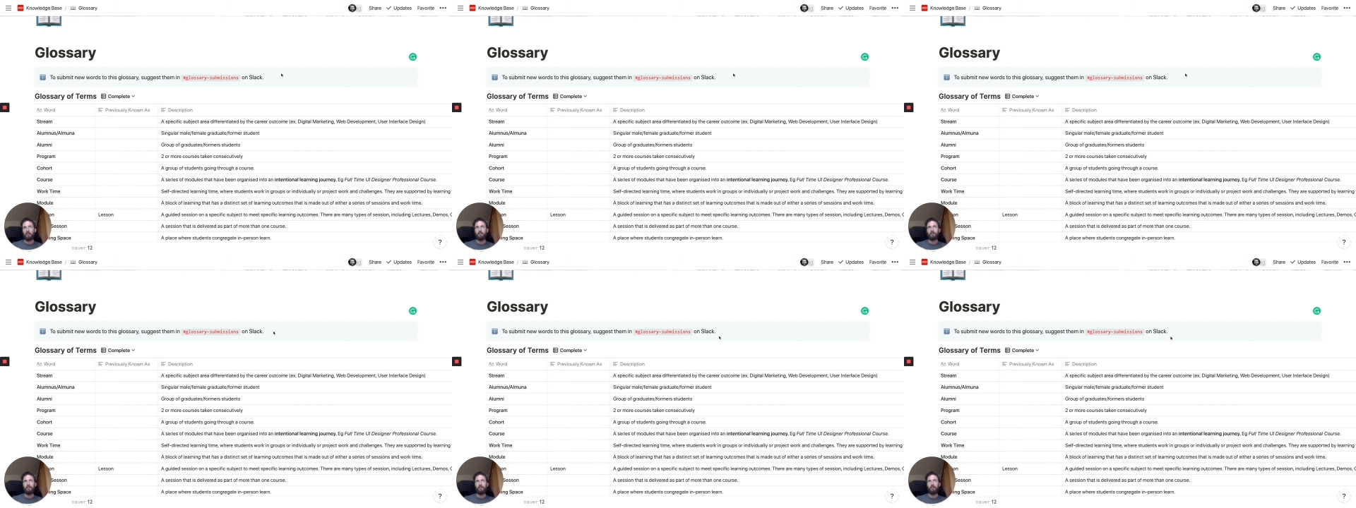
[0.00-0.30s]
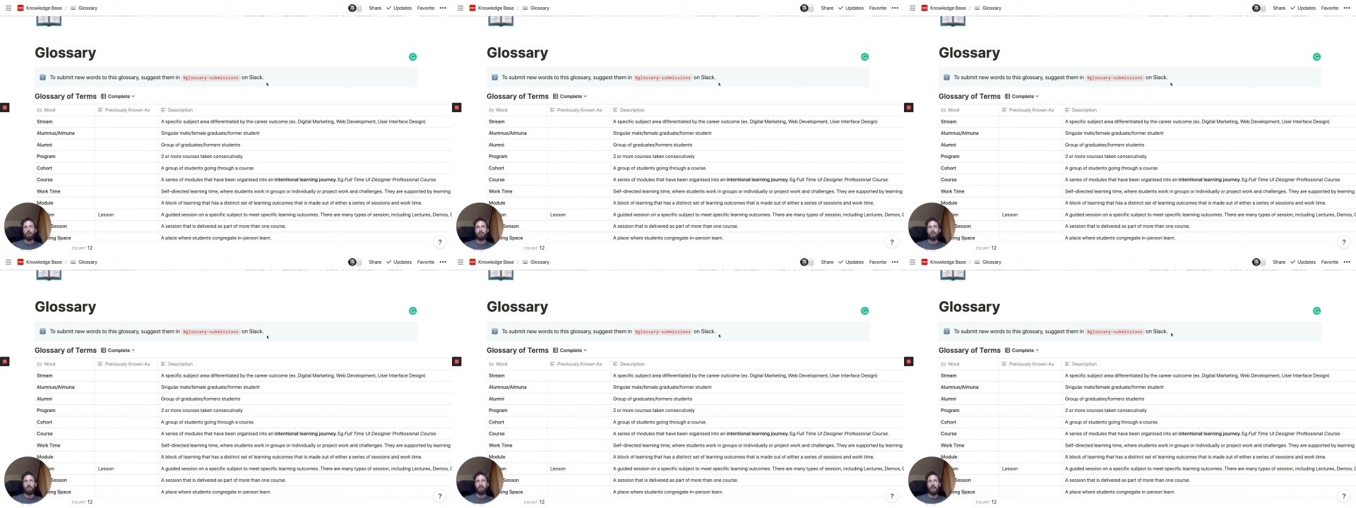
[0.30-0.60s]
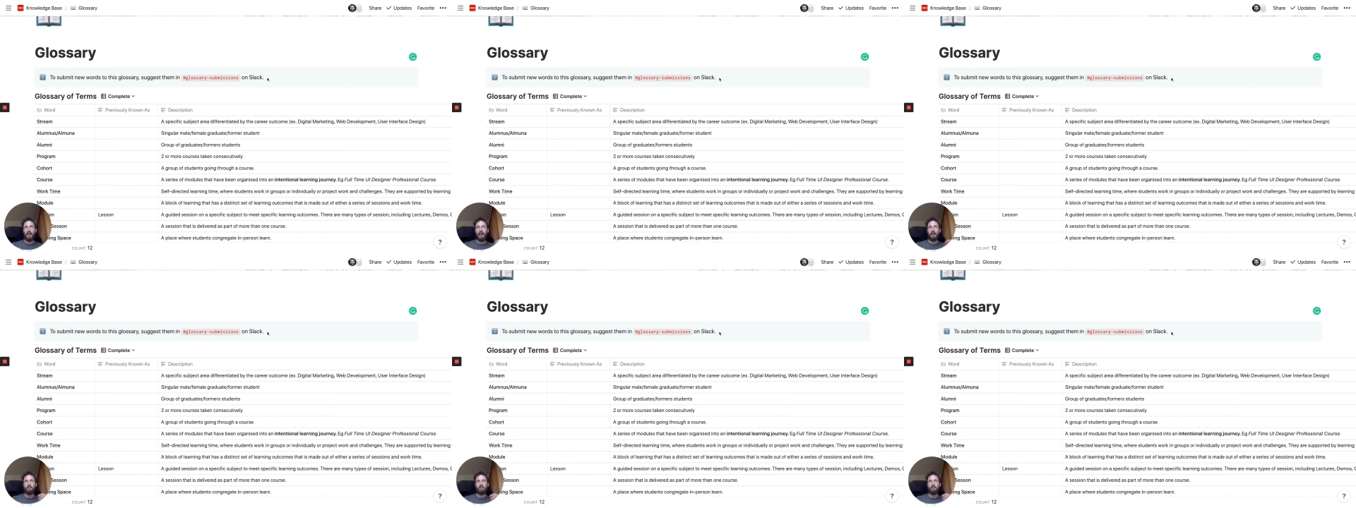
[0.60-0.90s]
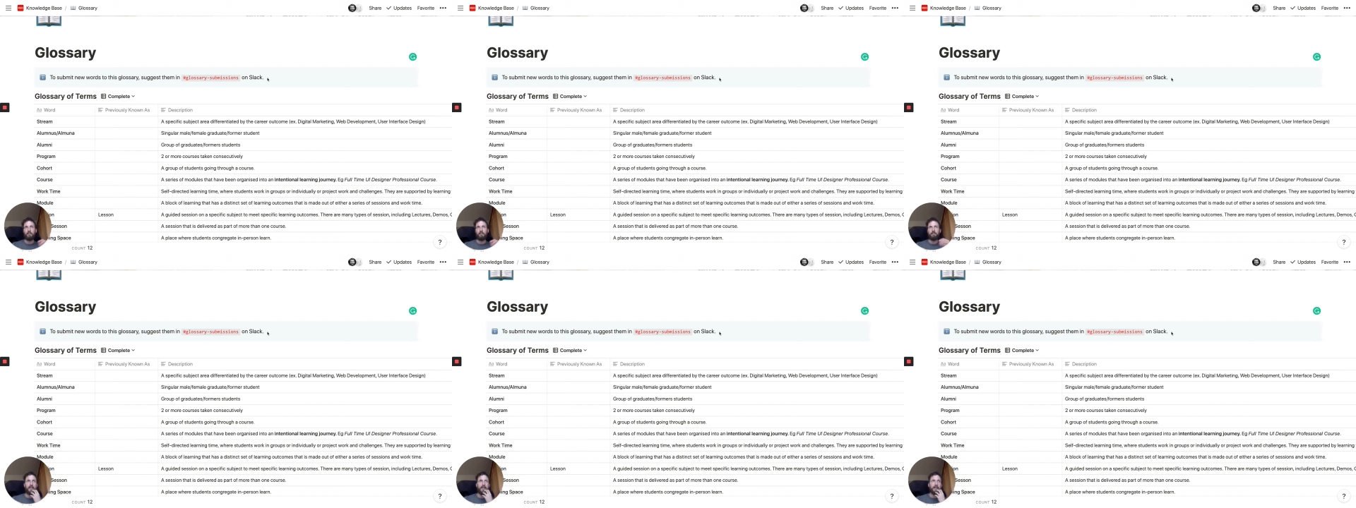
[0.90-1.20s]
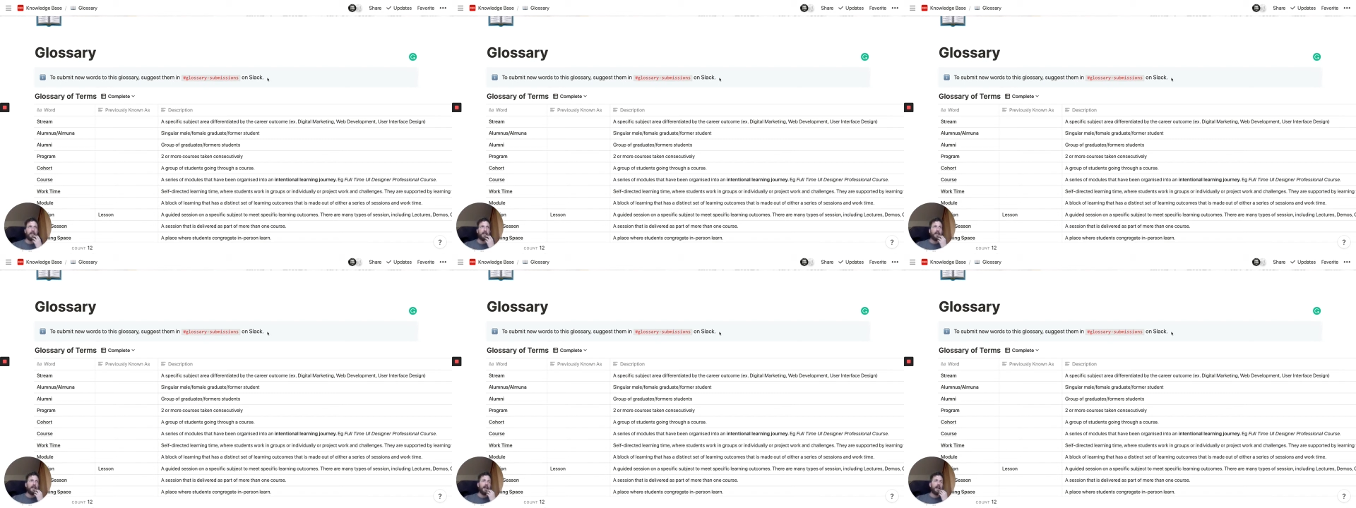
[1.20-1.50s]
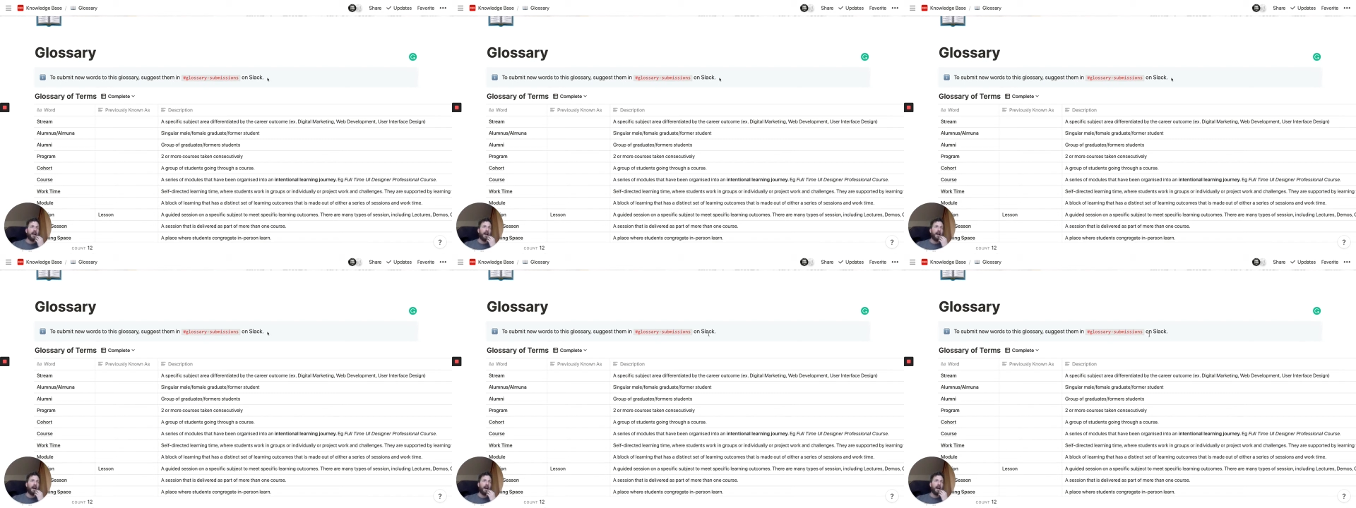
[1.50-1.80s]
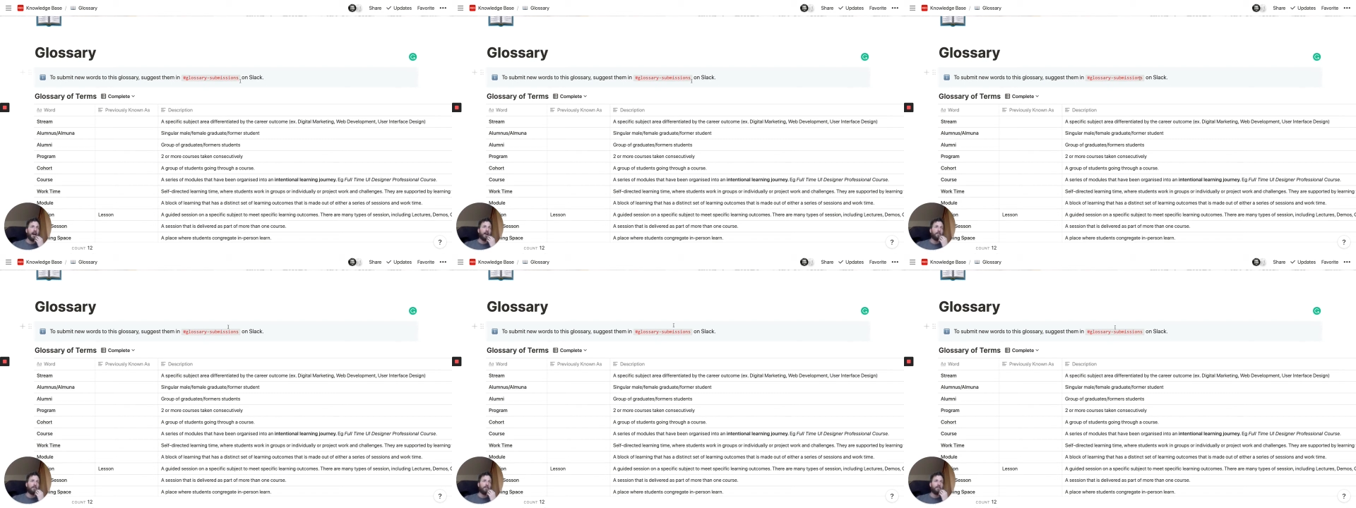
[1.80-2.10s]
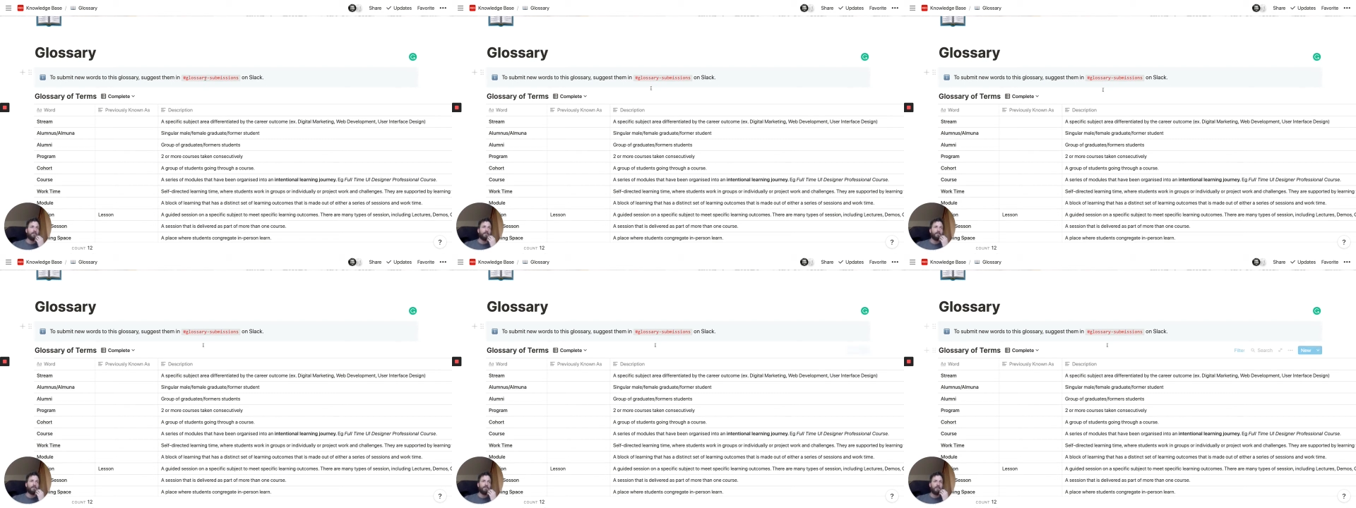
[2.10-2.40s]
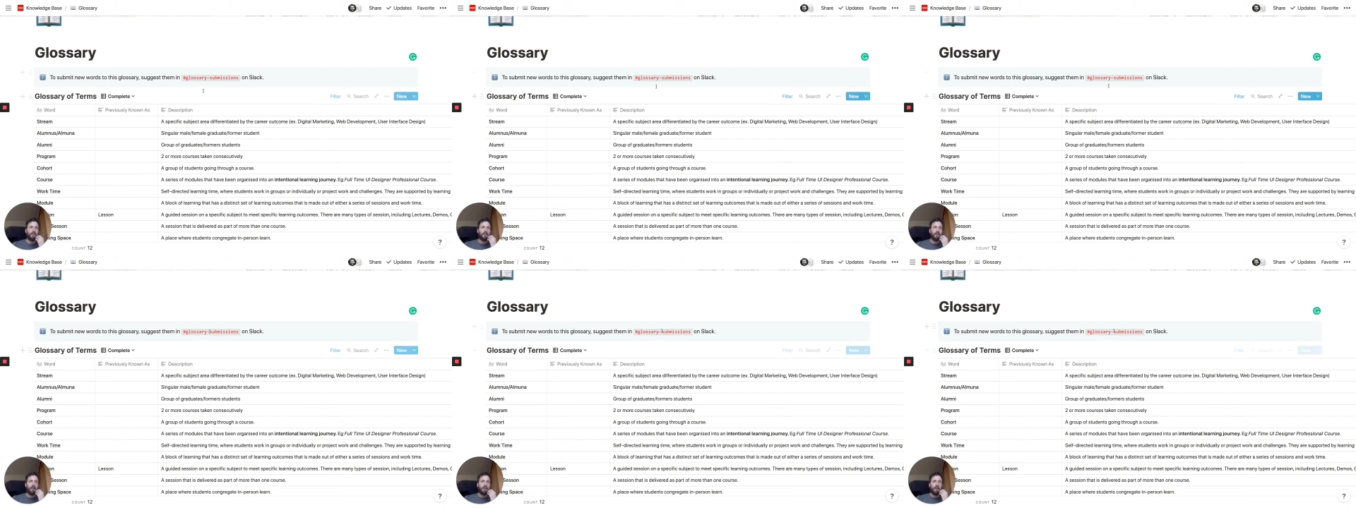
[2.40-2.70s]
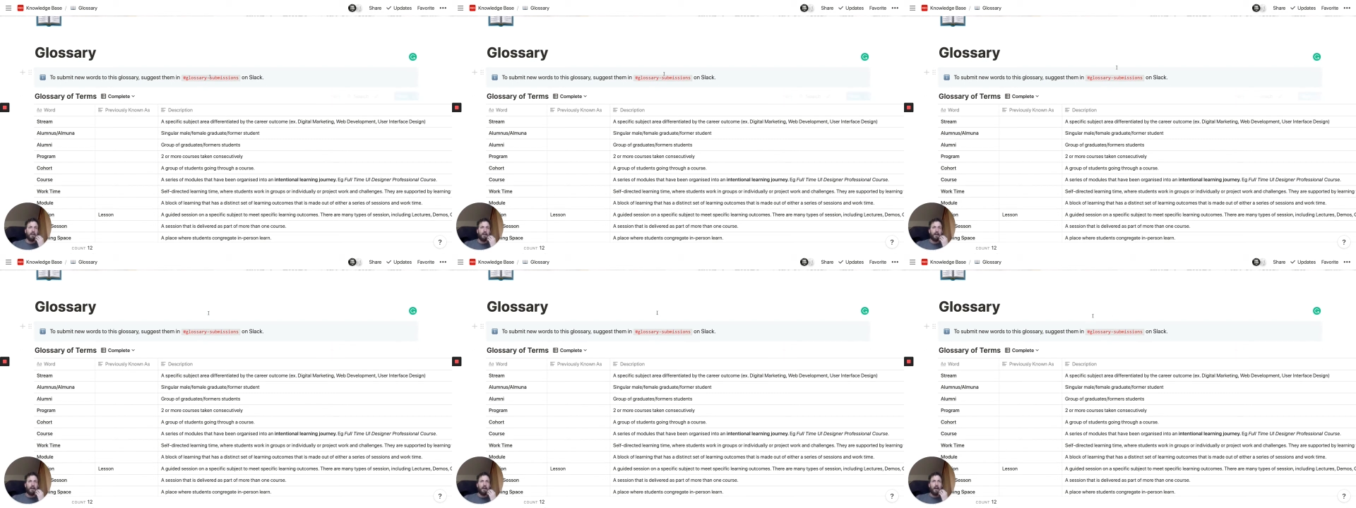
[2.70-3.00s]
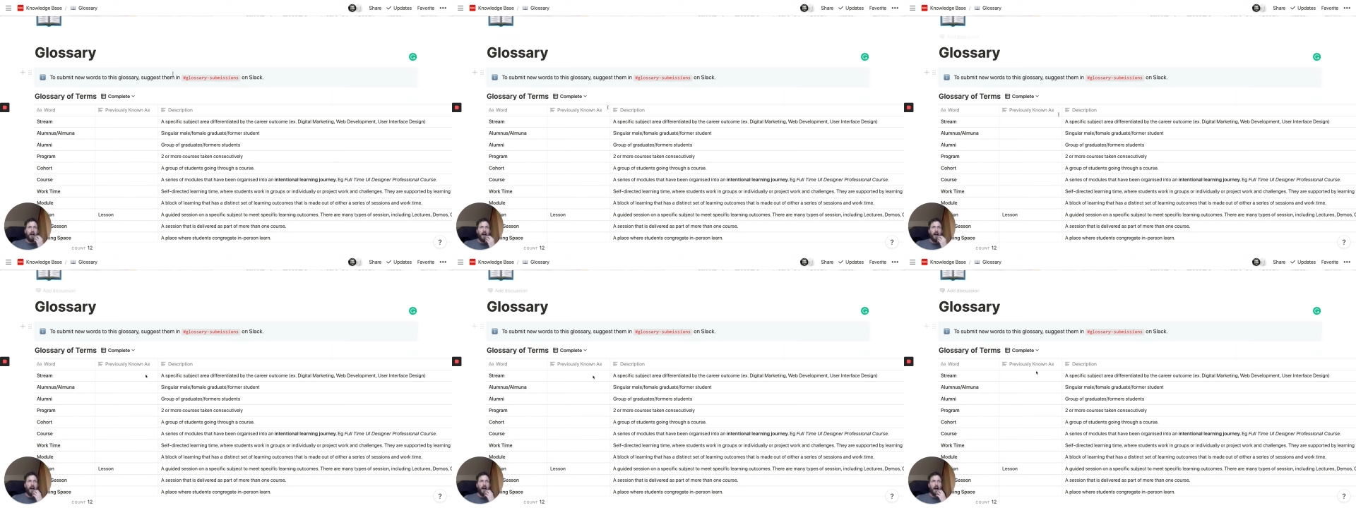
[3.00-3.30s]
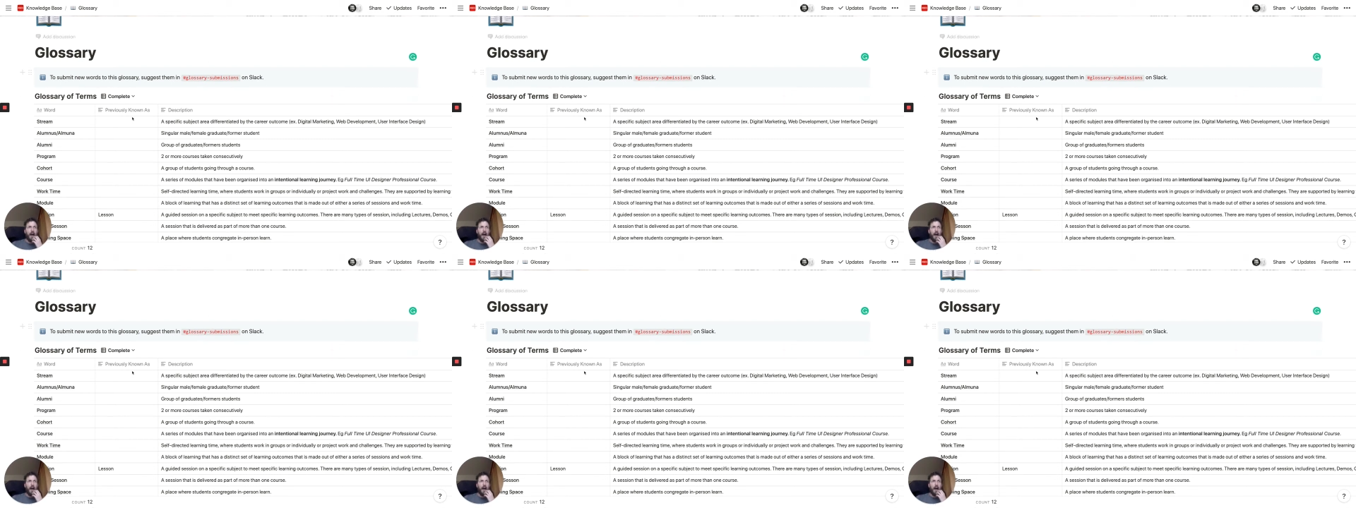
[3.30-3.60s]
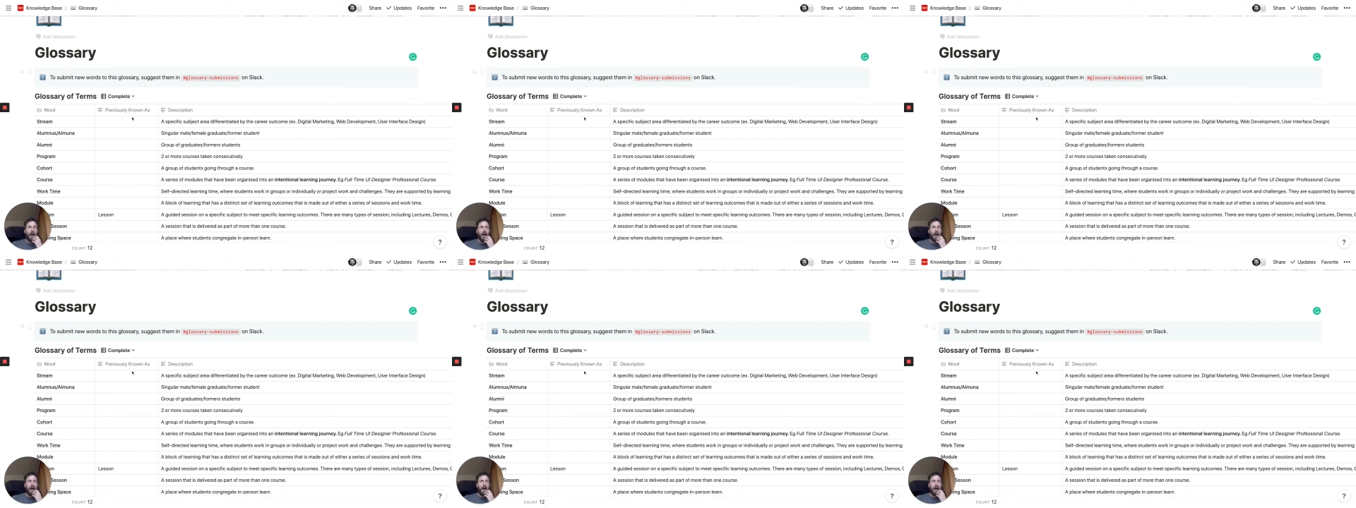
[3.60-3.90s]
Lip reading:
(no speaker visible)